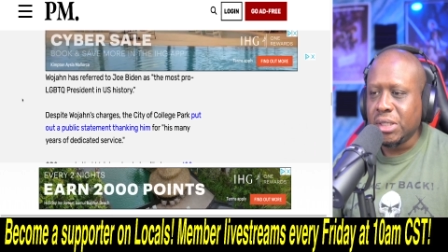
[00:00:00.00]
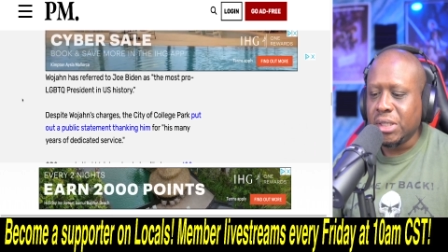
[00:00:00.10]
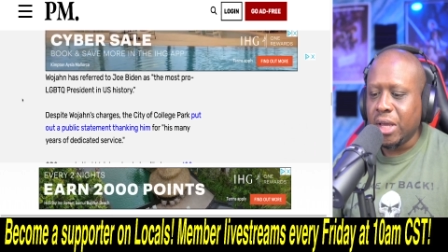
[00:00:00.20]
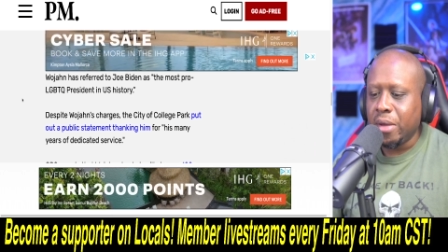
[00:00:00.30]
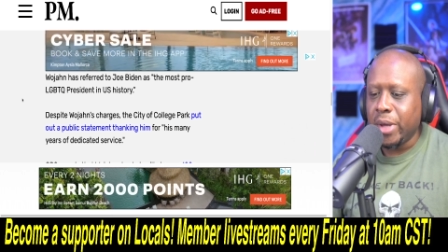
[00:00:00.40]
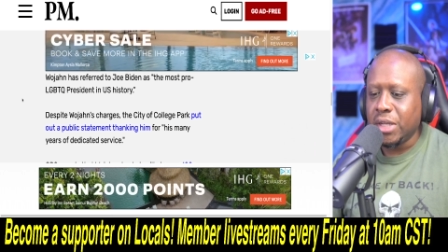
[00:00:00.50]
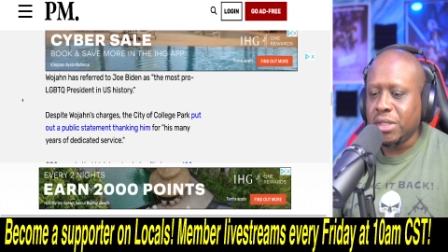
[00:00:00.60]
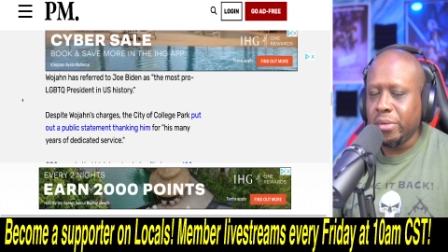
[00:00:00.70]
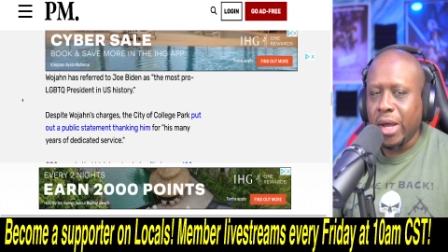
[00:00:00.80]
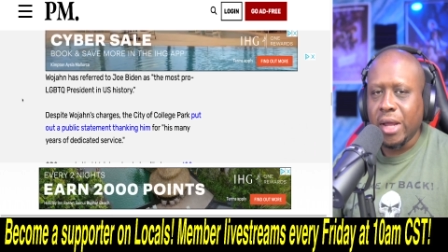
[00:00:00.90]
Yeah,
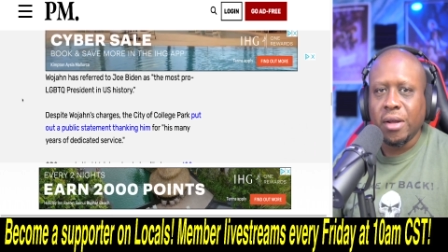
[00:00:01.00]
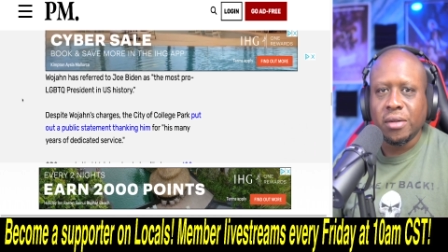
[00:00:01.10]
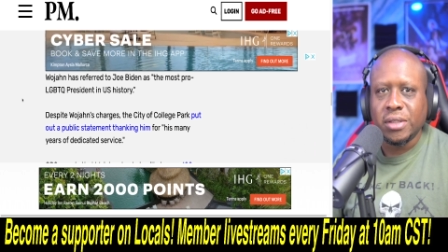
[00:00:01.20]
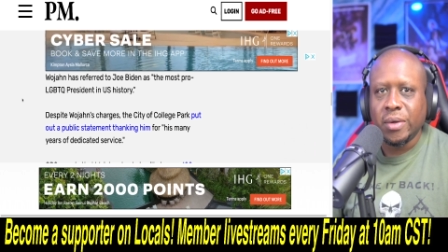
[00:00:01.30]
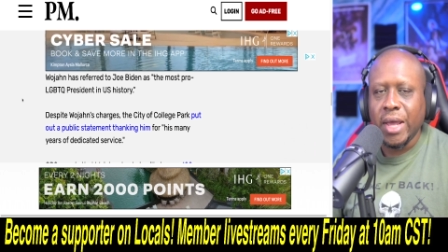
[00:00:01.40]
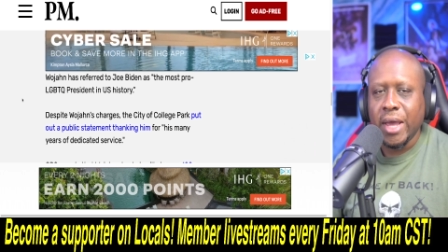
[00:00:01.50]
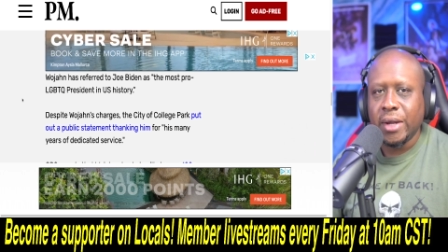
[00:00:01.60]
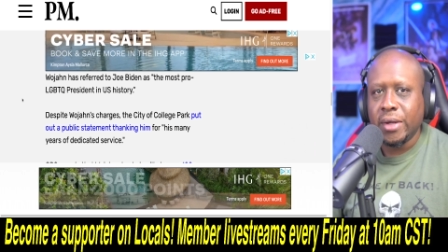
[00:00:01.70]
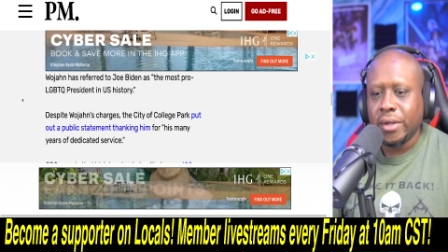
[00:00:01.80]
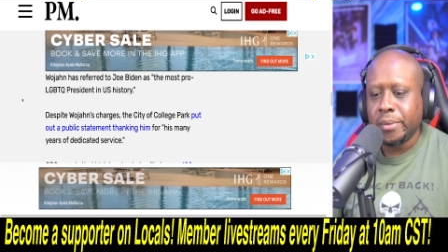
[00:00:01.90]
Beijing Biden also had
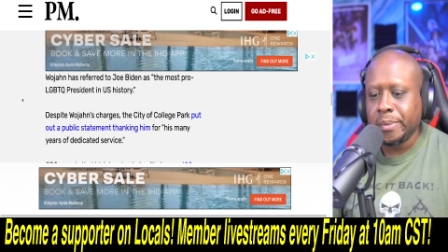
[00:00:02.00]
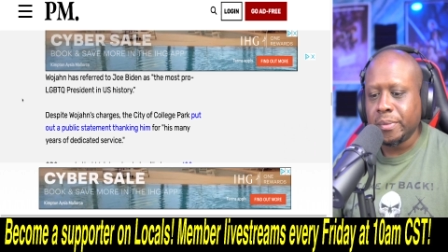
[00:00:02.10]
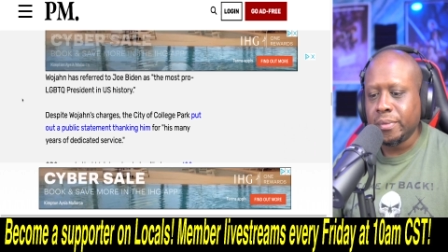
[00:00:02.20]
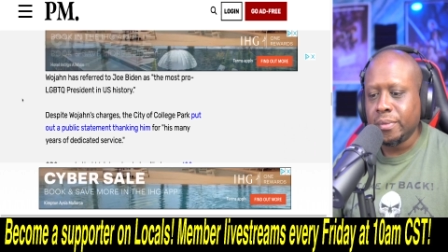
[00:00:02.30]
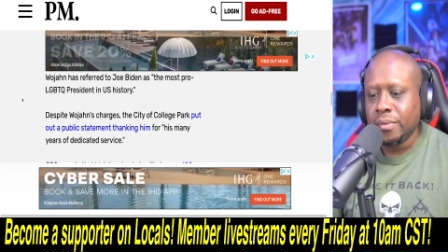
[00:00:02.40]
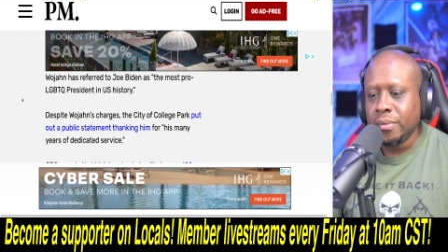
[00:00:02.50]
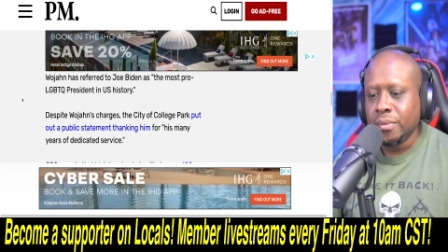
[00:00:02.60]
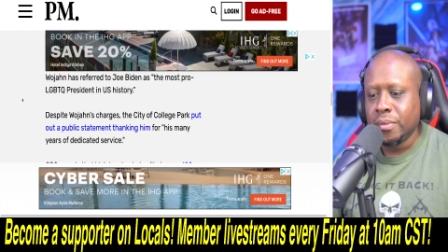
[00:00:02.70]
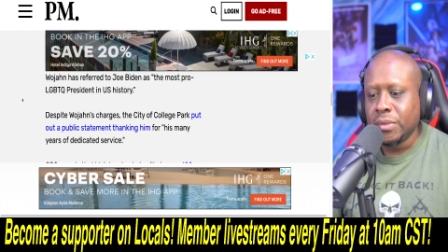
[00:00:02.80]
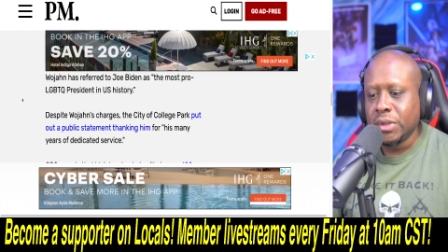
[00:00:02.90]

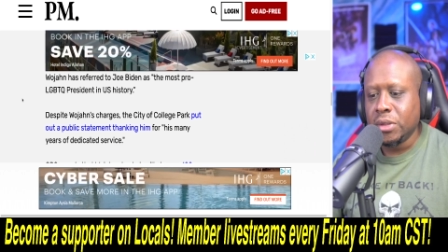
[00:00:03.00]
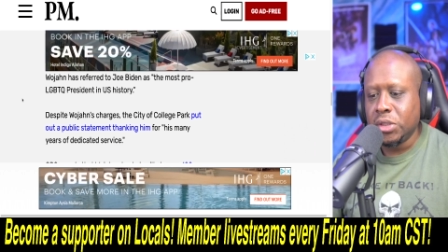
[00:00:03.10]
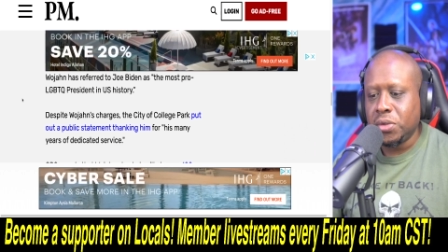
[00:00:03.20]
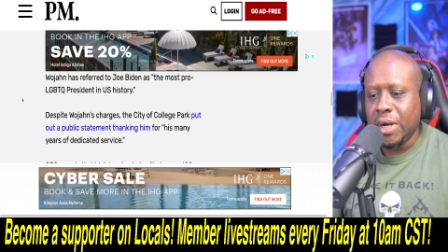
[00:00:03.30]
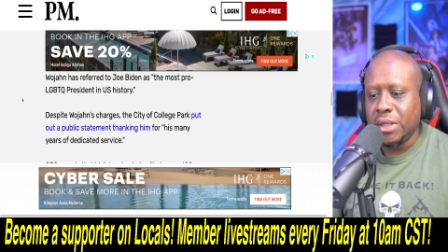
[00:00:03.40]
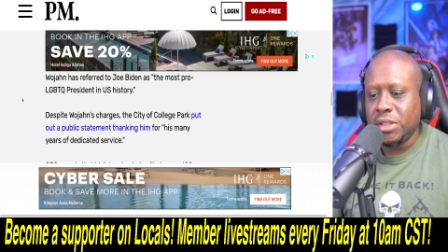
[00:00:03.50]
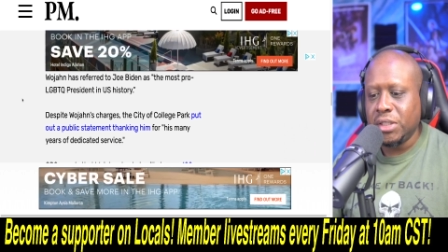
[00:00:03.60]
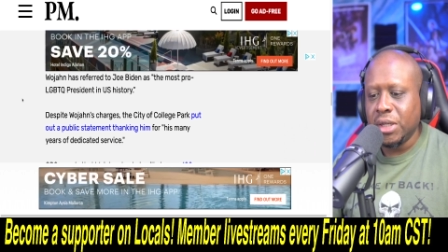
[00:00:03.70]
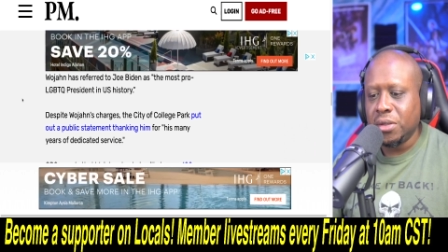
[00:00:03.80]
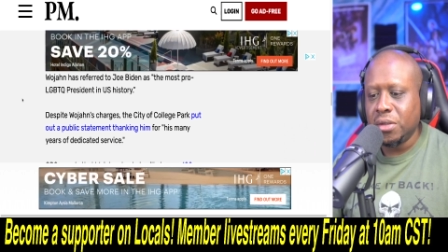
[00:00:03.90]

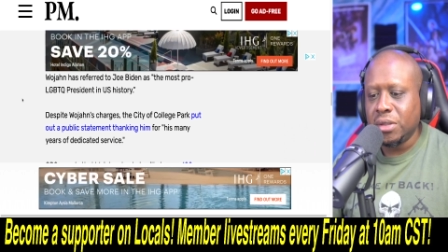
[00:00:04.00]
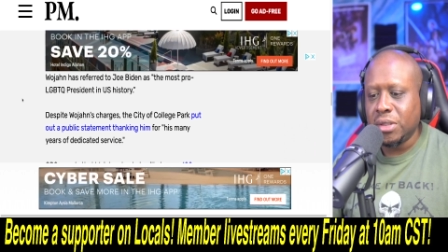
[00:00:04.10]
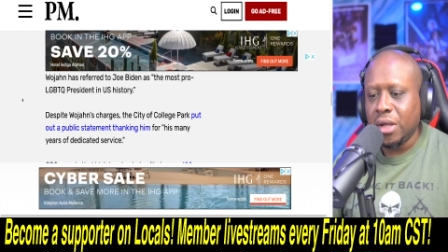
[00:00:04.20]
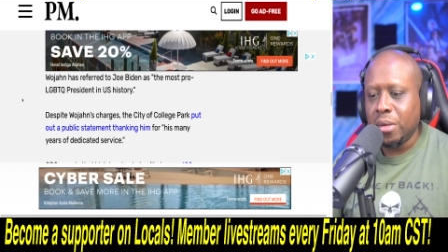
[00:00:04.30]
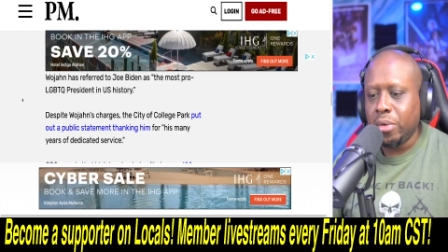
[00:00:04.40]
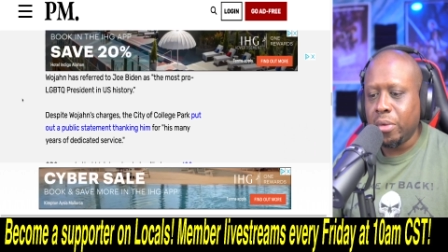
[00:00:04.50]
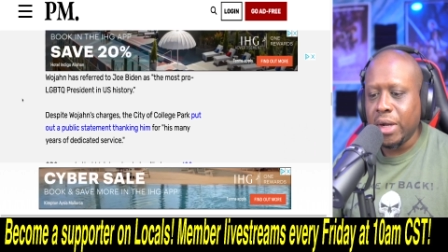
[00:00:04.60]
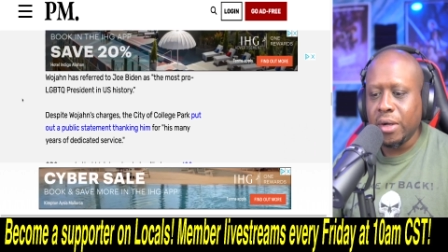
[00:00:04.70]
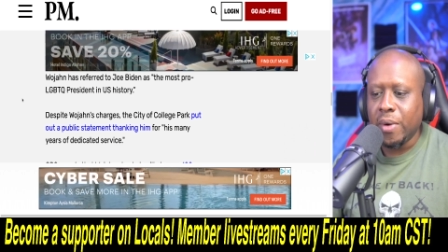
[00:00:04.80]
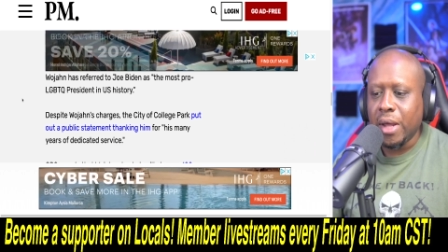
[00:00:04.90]
transgenders
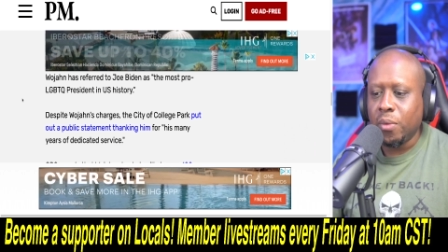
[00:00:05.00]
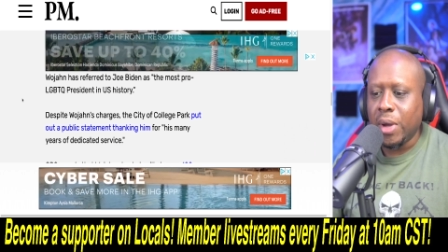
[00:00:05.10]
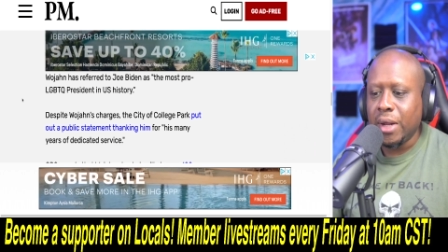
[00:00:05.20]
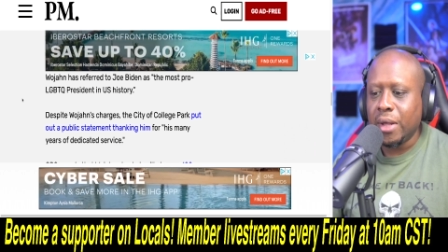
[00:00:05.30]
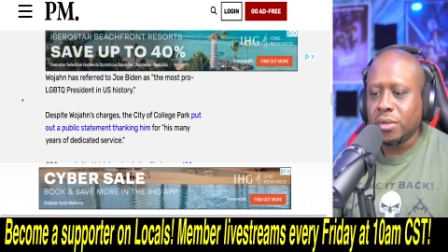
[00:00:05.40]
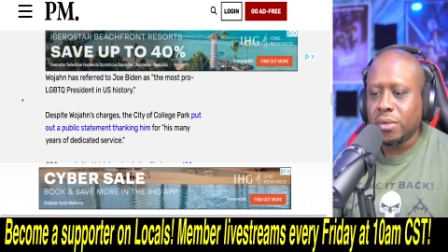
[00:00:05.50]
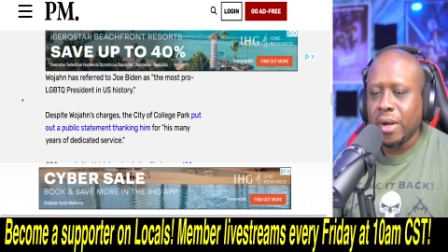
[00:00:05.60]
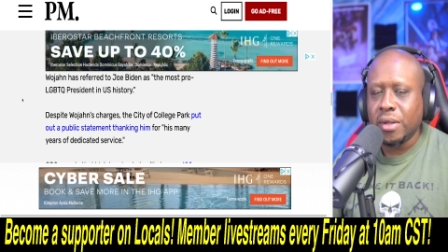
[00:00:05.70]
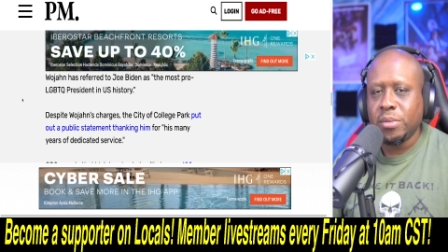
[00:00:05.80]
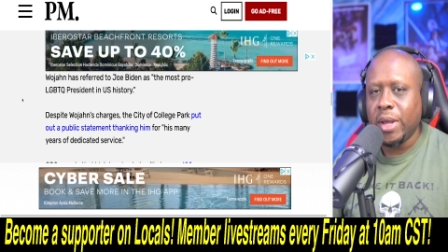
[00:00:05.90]
parading around the White House
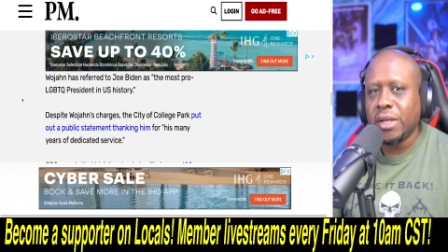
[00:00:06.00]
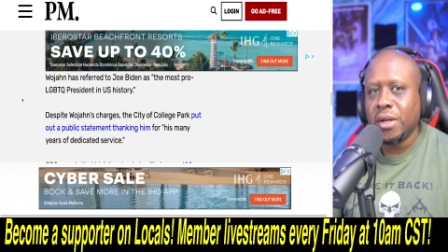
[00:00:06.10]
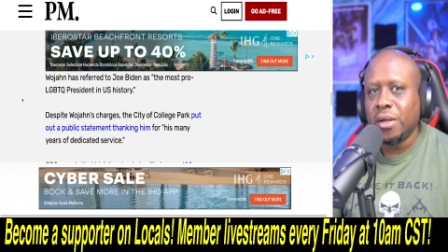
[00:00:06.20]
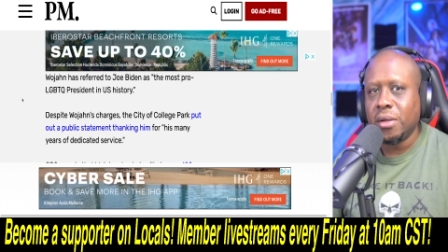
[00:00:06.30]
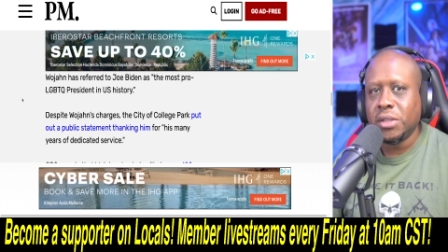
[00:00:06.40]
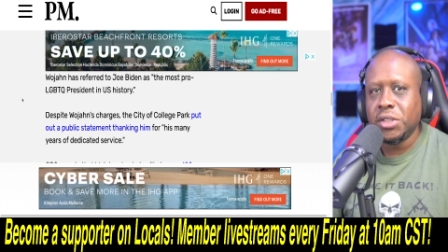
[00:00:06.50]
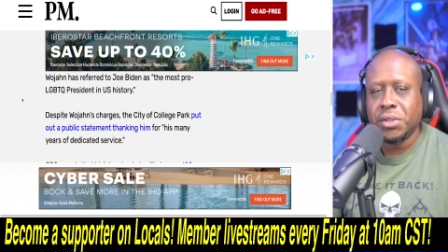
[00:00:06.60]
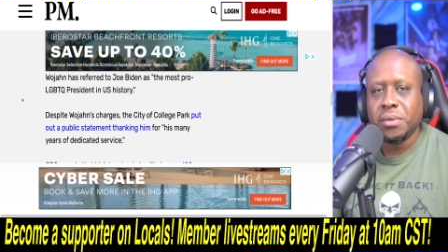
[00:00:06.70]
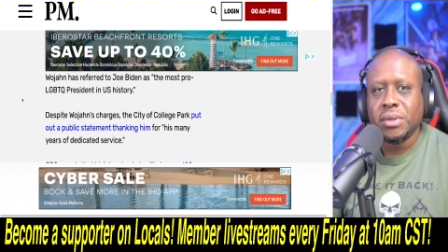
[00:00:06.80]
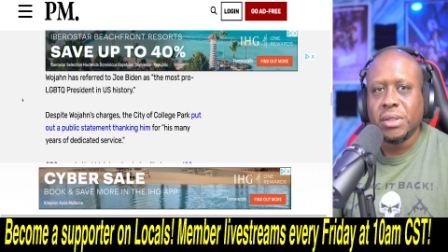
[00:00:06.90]
grounds back in
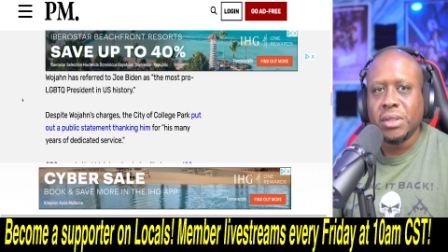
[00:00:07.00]
June.